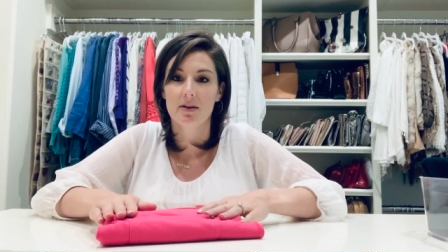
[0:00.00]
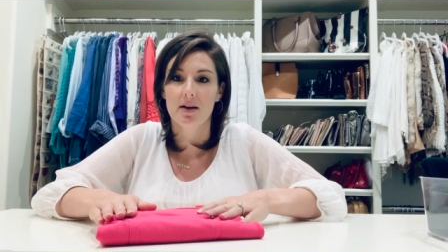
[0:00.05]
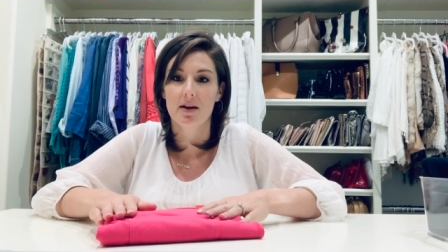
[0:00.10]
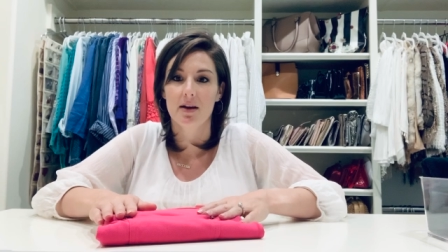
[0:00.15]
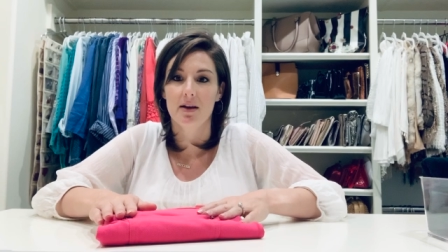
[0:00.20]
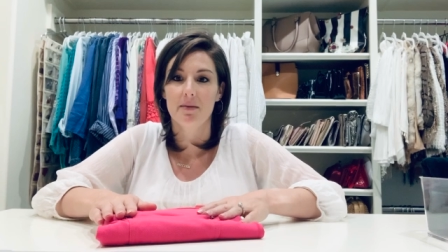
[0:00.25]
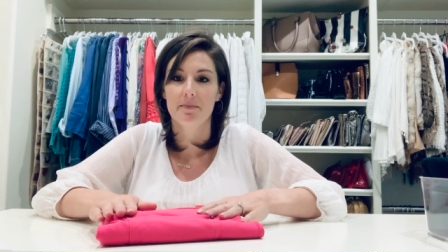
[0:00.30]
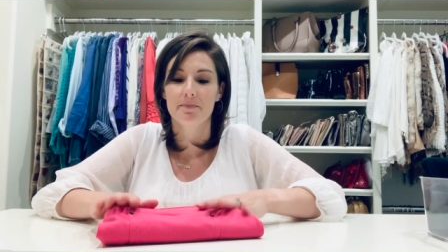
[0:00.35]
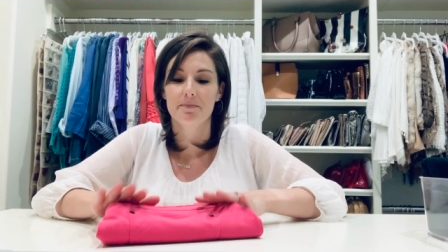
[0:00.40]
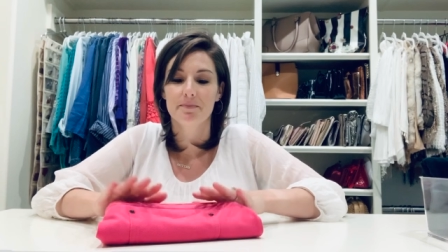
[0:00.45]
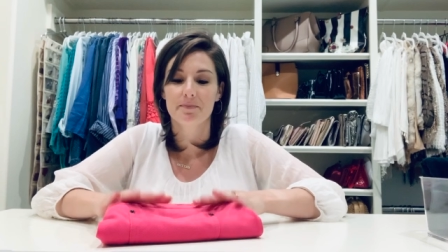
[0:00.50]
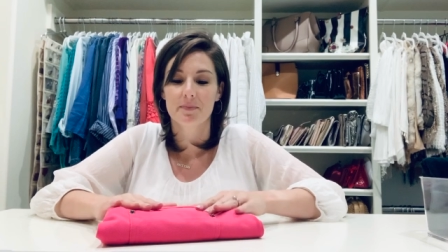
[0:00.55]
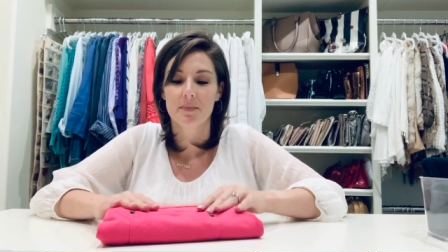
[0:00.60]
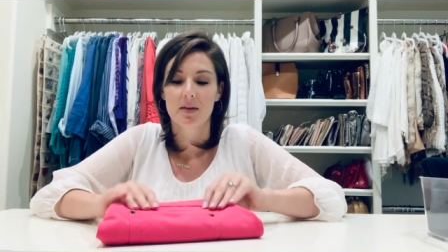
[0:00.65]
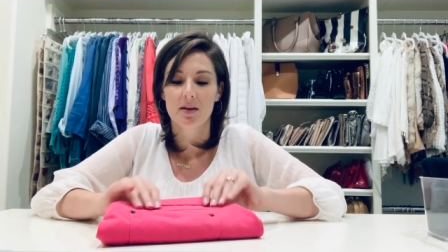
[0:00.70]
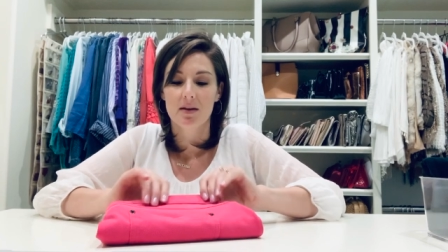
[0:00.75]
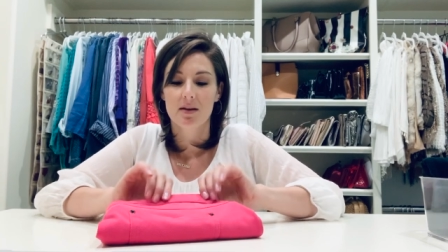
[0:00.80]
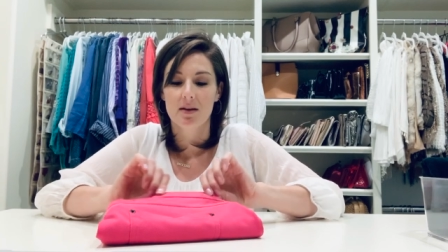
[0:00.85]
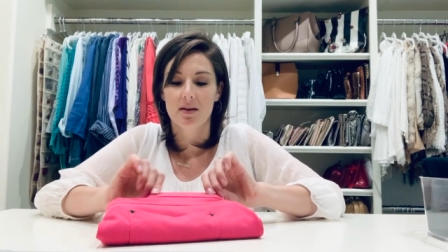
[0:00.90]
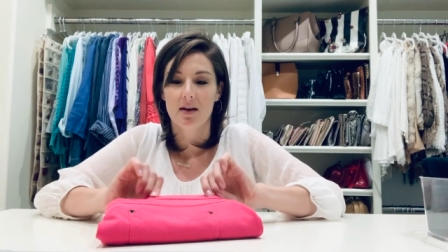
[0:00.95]
um,
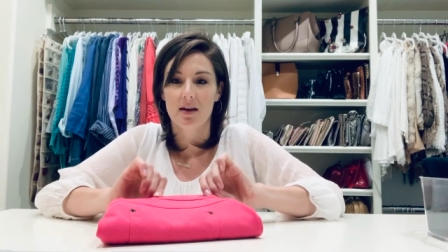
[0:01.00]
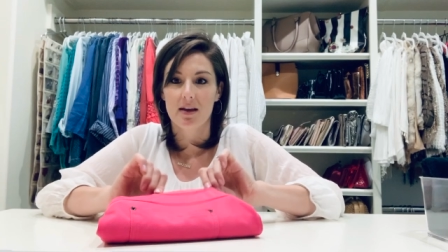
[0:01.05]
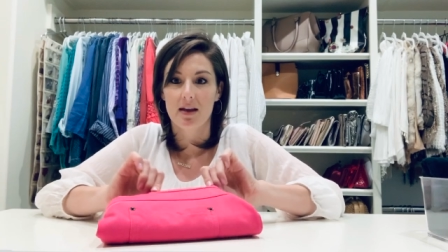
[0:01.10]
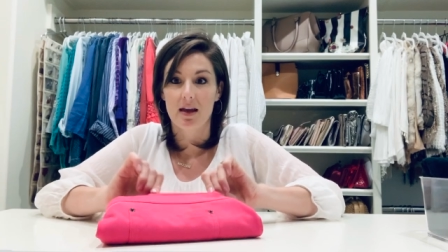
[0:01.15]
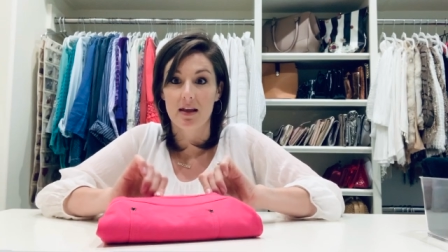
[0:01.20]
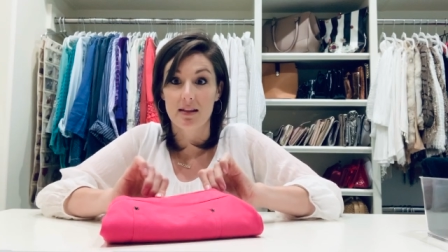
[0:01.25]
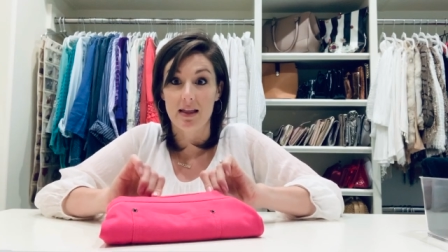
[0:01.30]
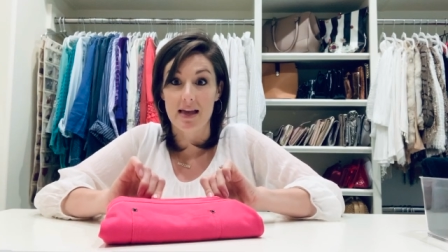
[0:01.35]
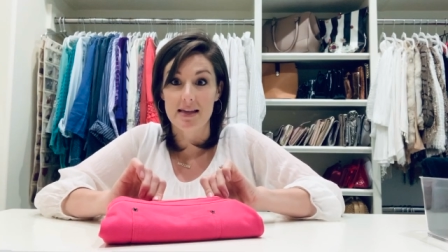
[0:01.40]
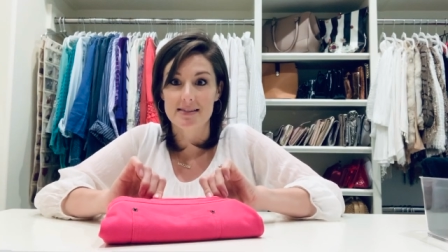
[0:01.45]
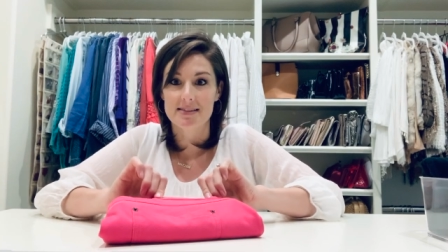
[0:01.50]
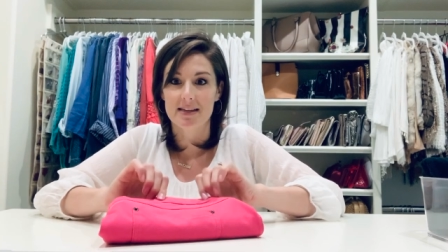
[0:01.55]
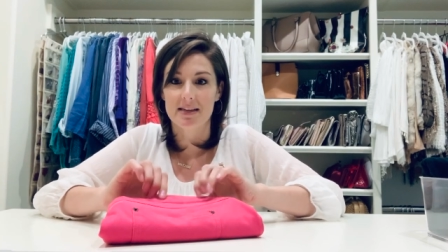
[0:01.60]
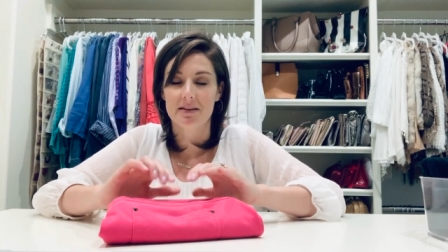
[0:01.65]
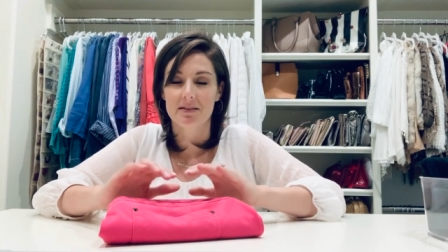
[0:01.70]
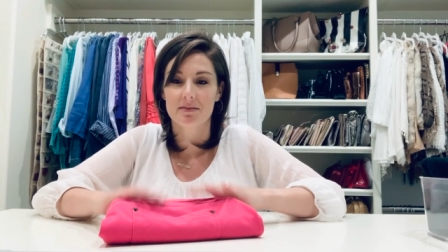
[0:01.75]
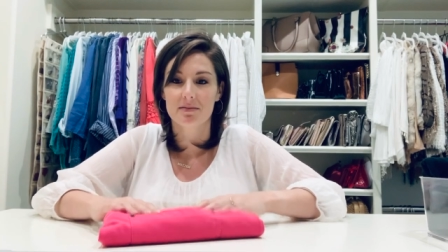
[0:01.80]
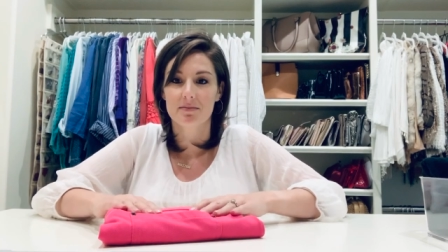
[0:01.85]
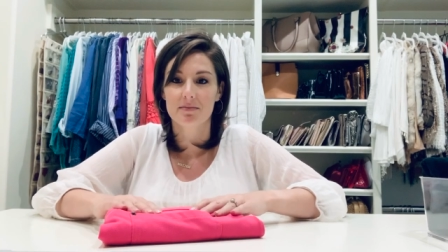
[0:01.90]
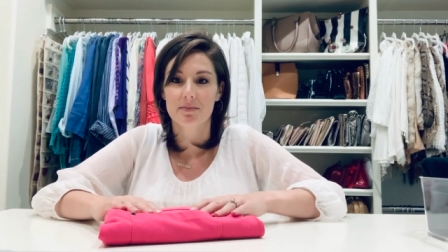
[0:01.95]

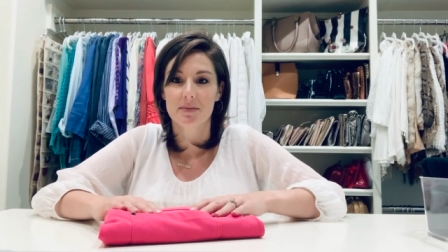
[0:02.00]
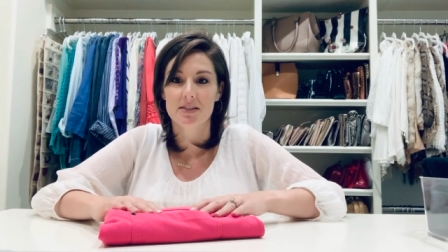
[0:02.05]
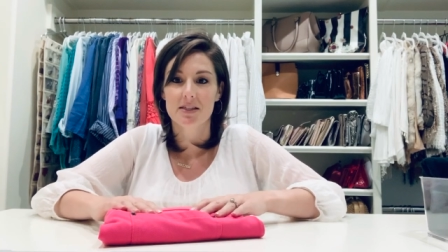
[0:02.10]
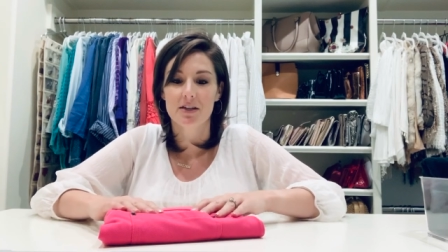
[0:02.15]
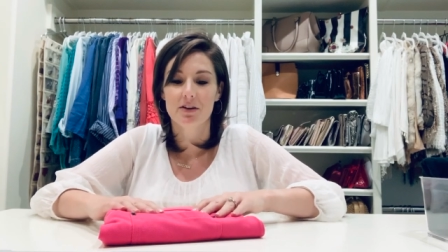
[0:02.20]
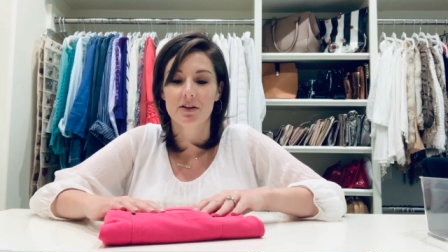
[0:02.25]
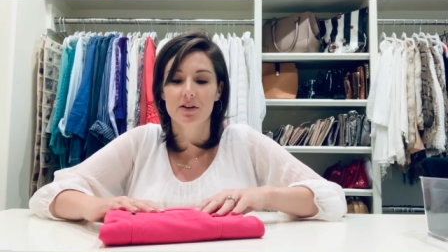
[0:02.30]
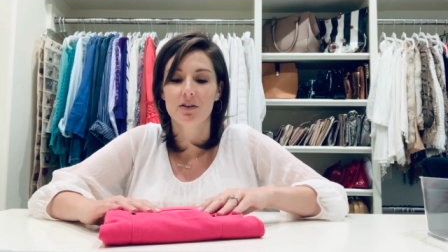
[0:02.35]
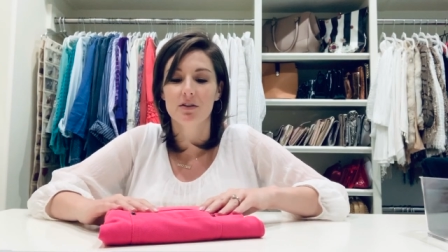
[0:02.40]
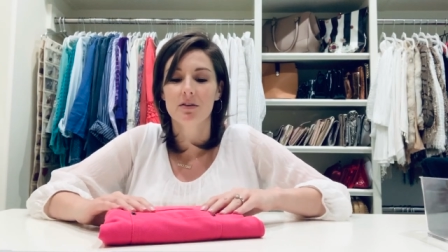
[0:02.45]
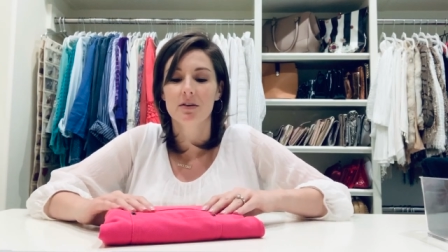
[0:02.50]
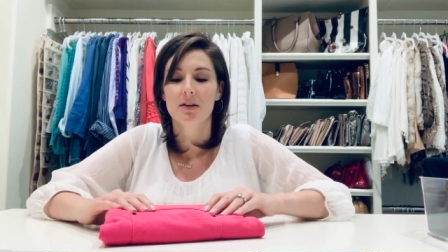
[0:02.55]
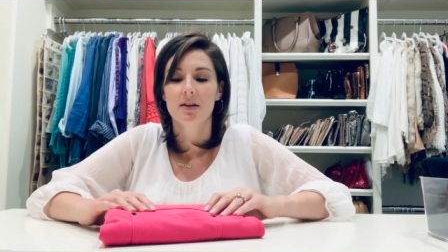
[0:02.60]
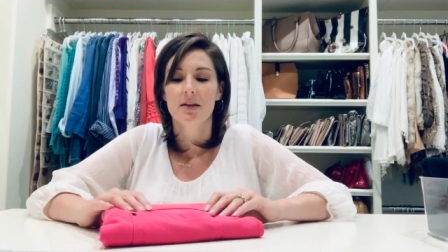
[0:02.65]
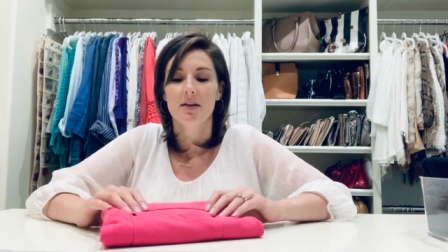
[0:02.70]
elastic material.